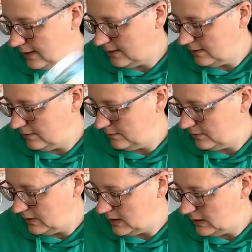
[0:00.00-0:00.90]
have
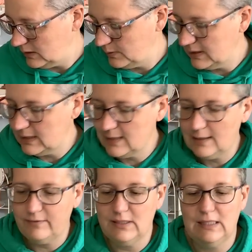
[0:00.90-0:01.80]
the
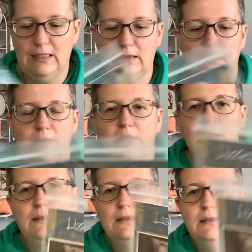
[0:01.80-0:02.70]
2017.
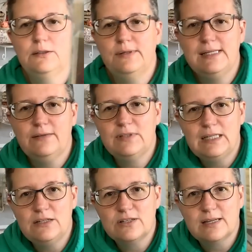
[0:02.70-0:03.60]

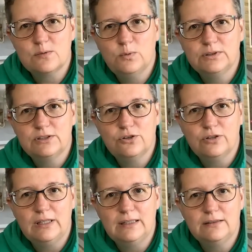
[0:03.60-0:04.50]
2017 just has 1
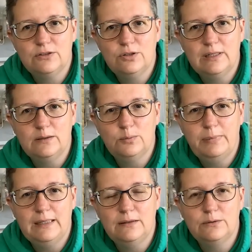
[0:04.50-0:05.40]
stocking and 2 little
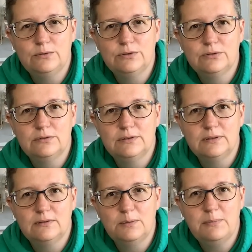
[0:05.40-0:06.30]
pillows.
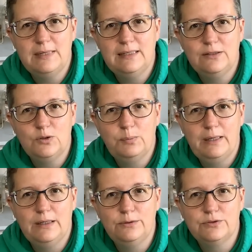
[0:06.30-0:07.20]
So I might do the
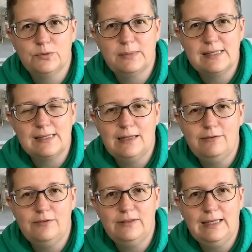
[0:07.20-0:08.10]
pillows for myself
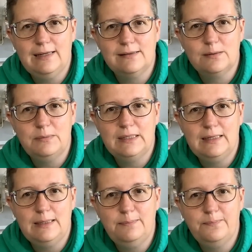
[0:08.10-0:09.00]
if I get some
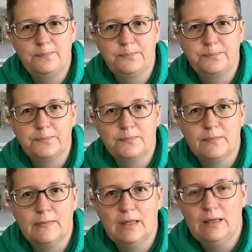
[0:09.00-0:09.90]
time.
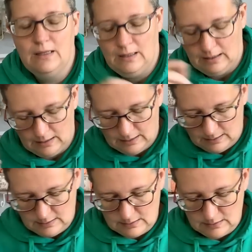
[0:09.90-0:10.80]

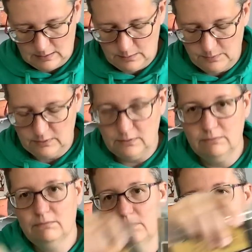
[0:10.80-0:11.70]
And I will
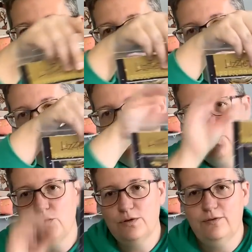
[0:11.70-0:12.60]

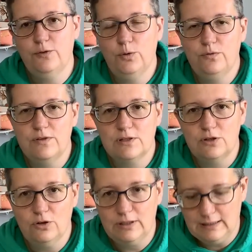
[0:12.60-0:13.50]
choose a few of the
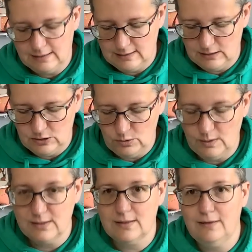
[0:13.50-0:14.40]
stockings to do
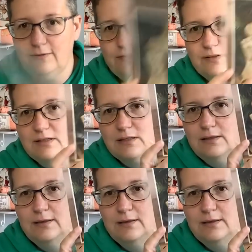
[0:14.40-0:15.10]
as gifts.